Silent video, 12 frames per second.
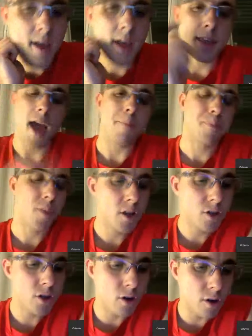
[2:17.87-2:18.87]
Yeah.
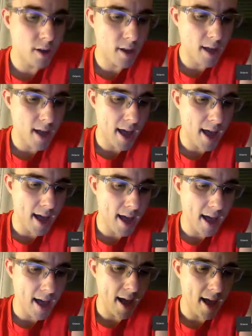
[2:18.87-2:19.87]
So
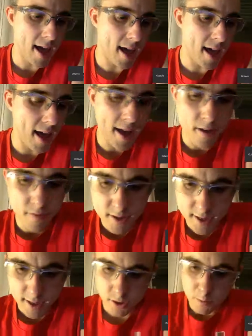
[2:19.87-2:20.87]
I
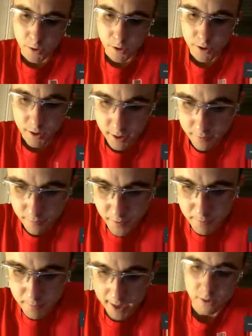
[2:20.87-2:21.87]
understand your point in the
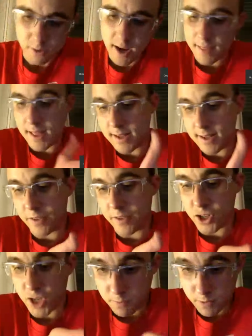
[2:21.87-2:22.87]
feedback. You know, that the
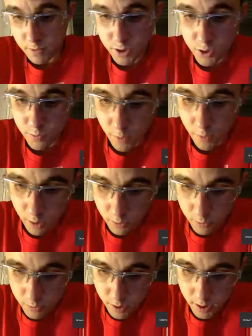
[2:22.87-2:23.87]
shape needs to follow
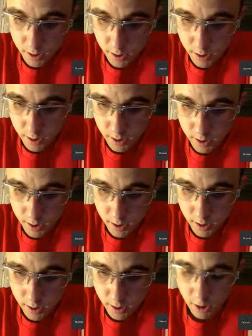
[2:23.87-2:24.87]
the
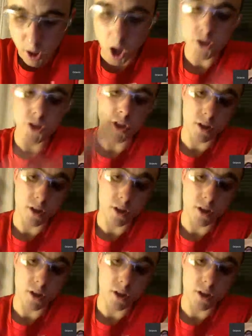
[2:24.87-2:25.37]
logic